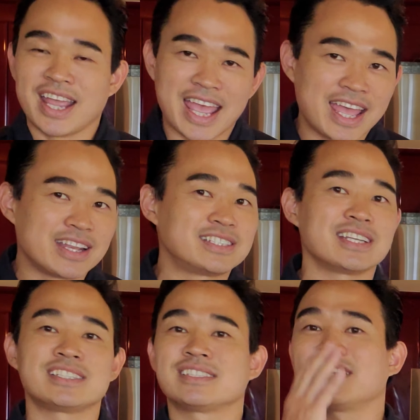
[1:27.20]
and
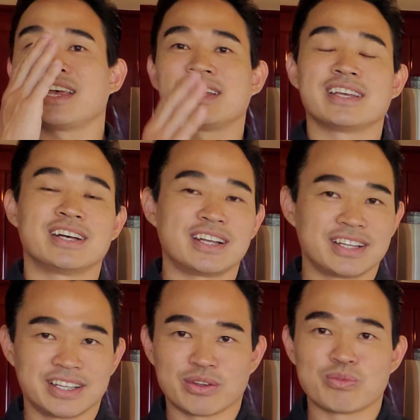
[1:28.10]
just like
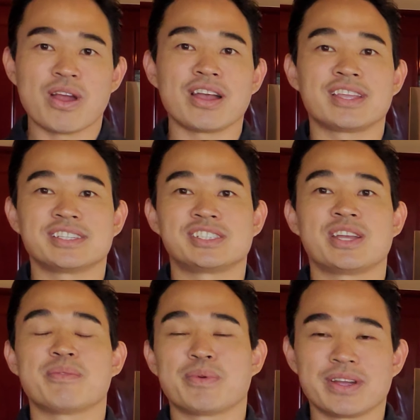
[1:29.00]
a rocket
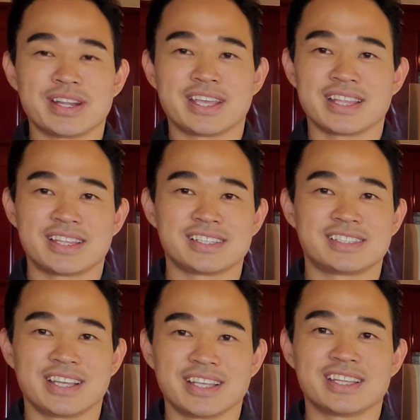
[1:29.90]
ship, we're going to get this
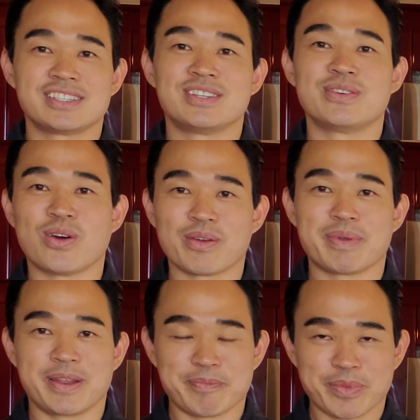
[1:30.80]
thing into
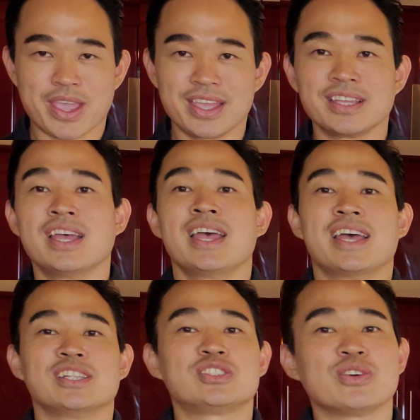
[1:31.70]
orbit, okay?
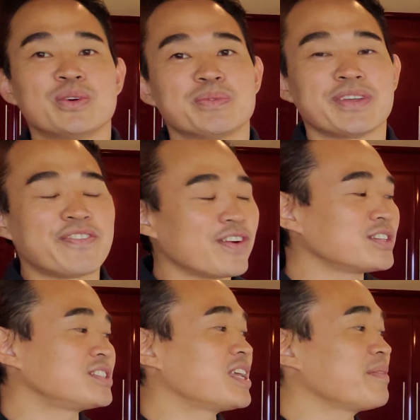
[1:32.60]
And so the
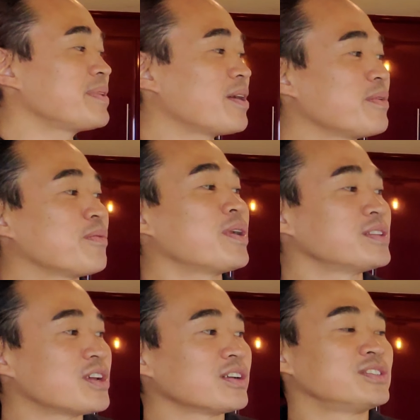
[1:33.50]
first step that we want
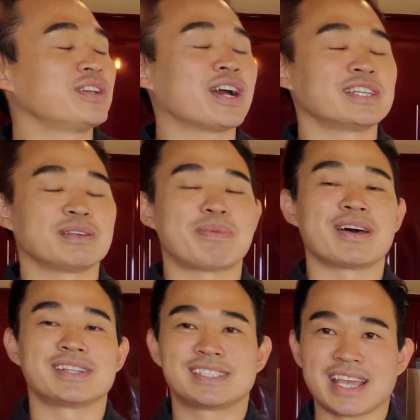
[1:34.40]
to talk to you guys
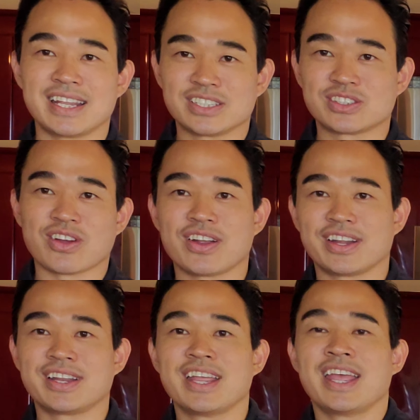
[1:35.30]
about is getting
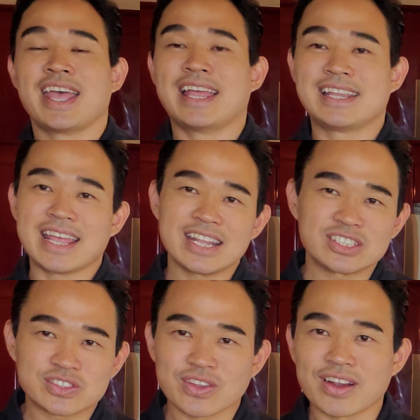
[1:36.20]
started. And getting
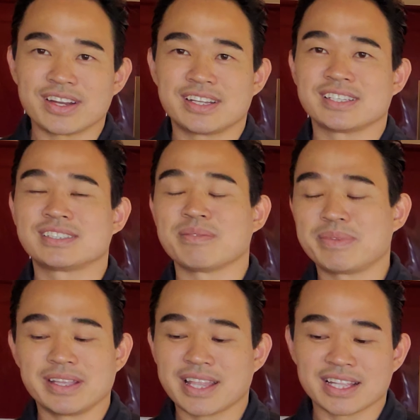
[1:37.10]
started is
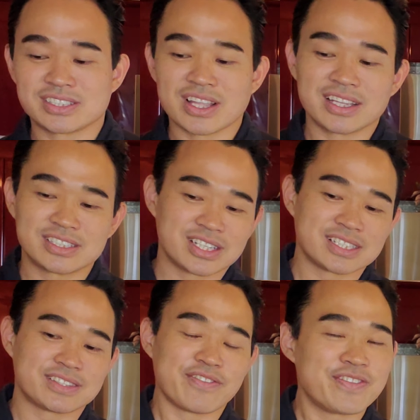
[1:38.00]
something that's not
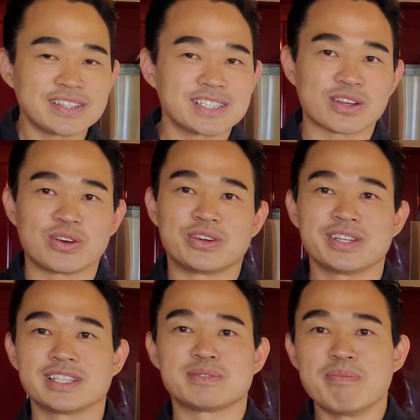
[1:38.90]
just physical,
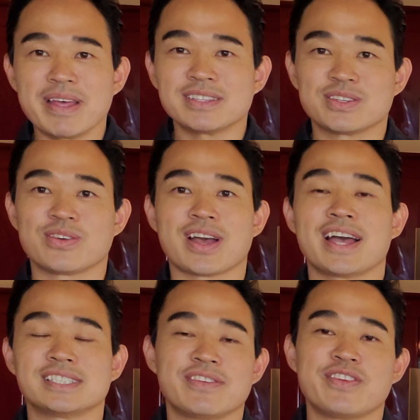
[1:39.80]
it's mental,
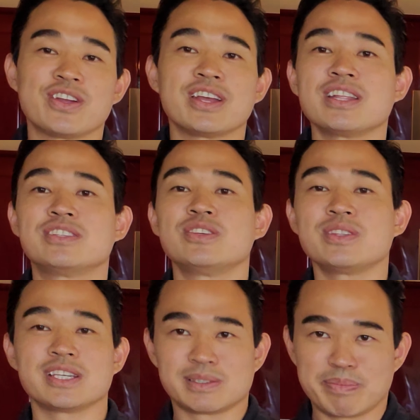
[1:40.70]
guys. If you're going to do
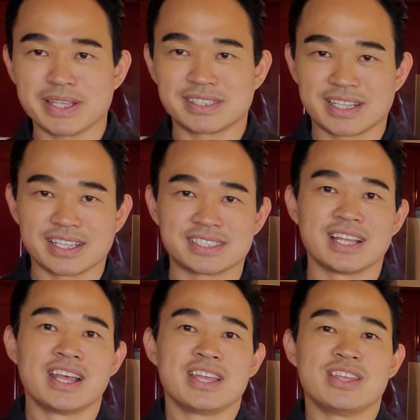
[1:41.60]
this business,
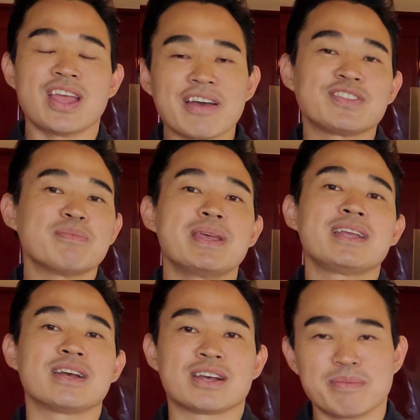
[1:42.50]
you have to
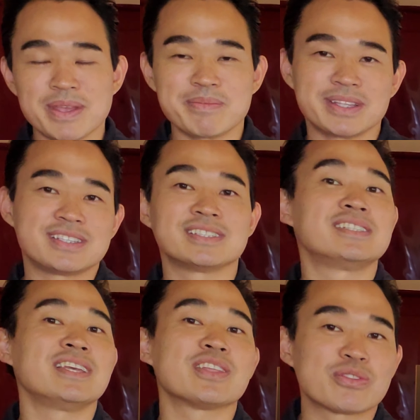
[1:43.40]
make a commitment to
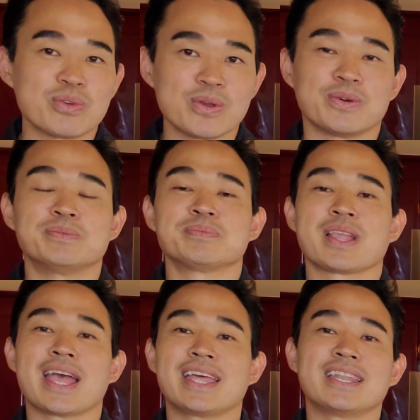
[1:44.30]
see it through.
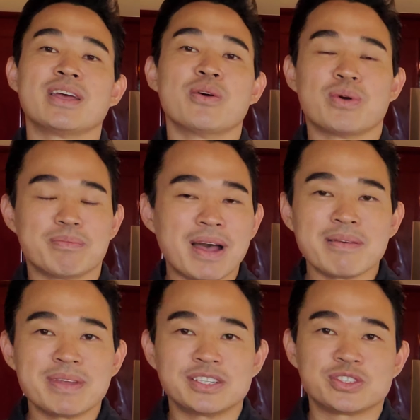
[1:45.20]
And what my
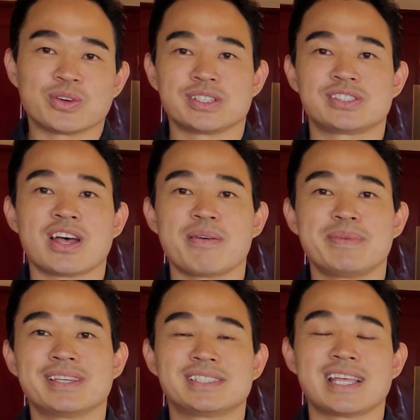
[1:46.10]
mentors taught
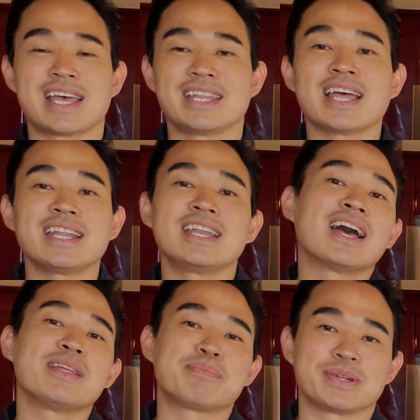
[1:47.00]
me is that
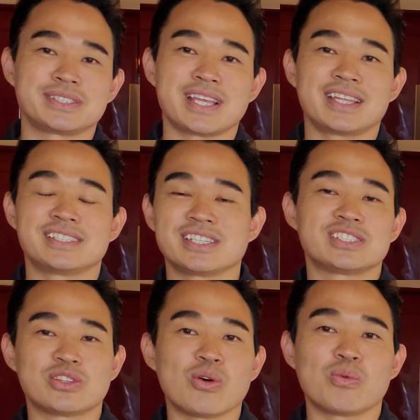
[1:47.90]
99%
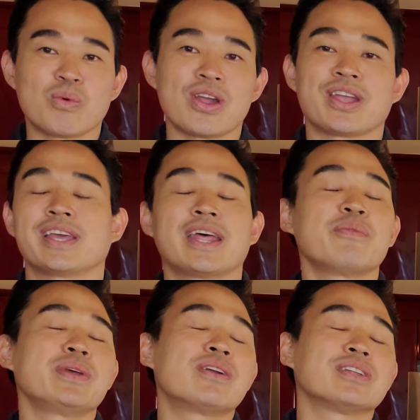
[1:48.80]
just don't work. And
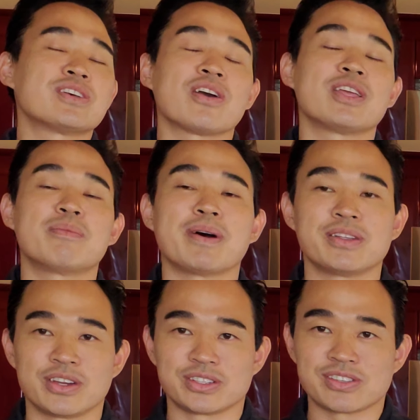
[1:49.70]
we aren't talking about
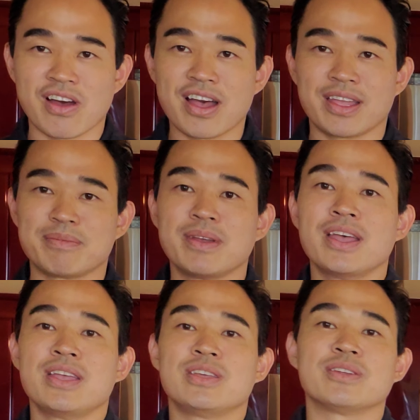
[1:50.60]
your time.
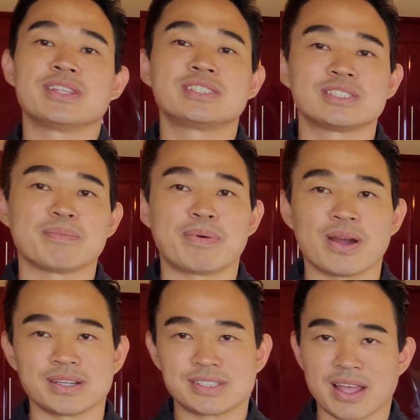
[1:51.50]
You know, this is a
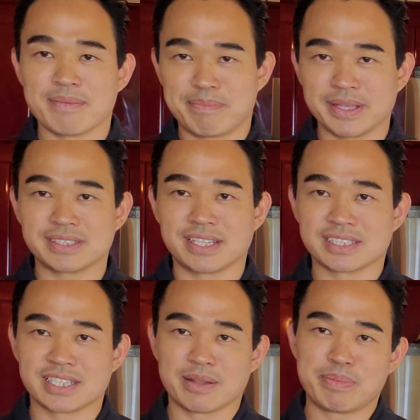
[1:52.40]
part-time business,
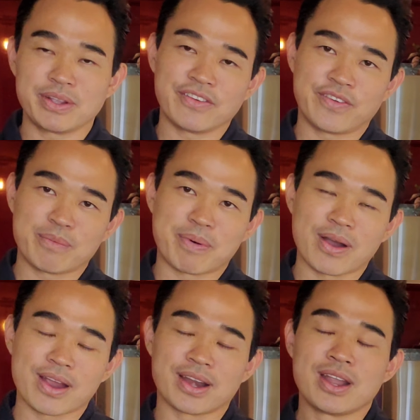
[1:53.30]
and a beautiful
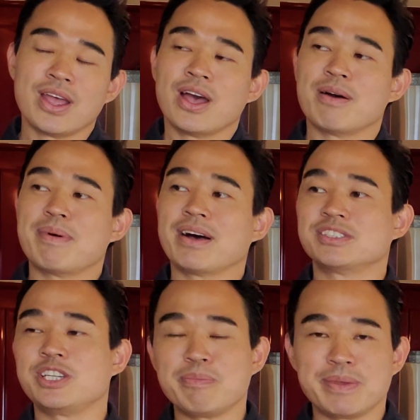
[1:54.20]
part about
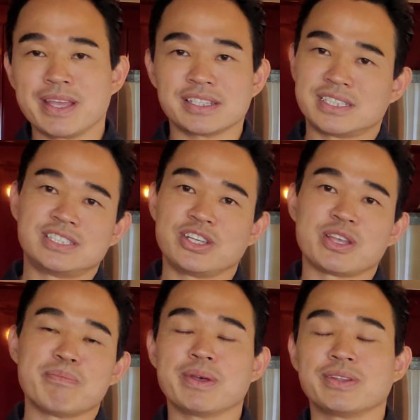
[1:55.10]
GPS is you
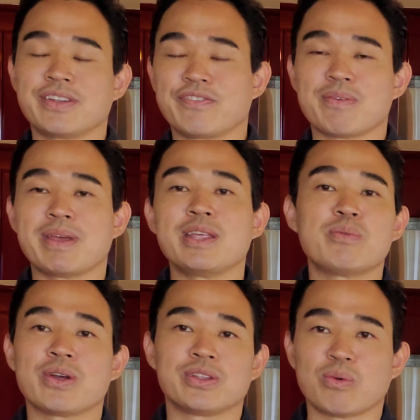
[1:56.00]
can build it from
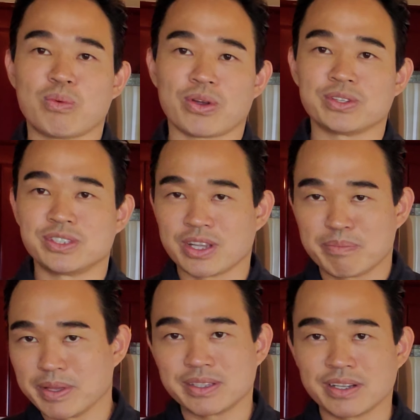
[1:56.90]
anywhere in the world. You can
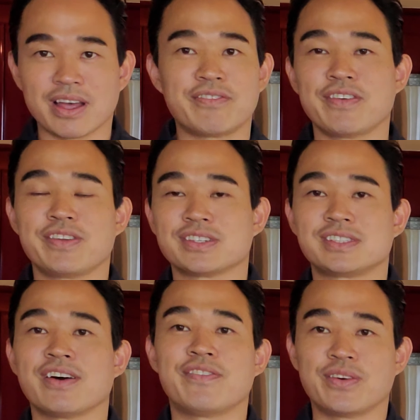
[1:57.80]
build it off of your
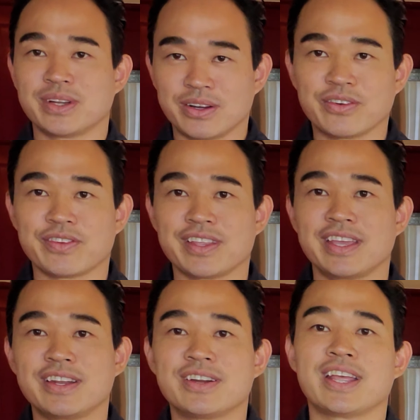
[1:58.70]
cell phone and over the
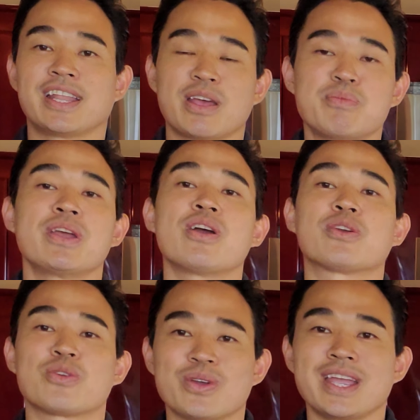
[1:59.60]
internet. And we are
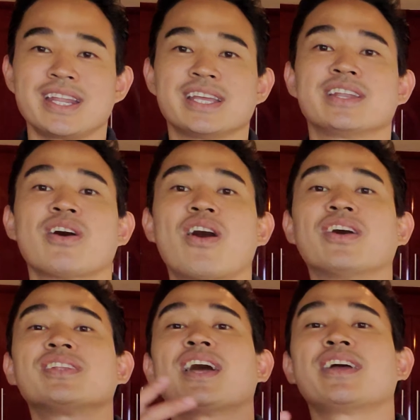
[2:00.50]
creating an
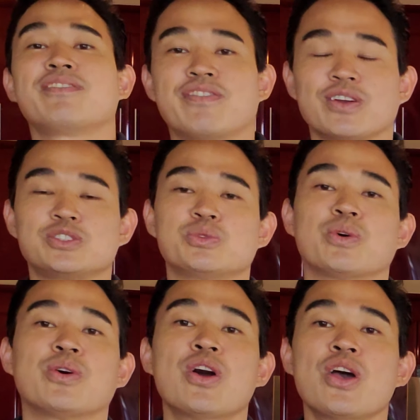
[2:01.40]
online virtual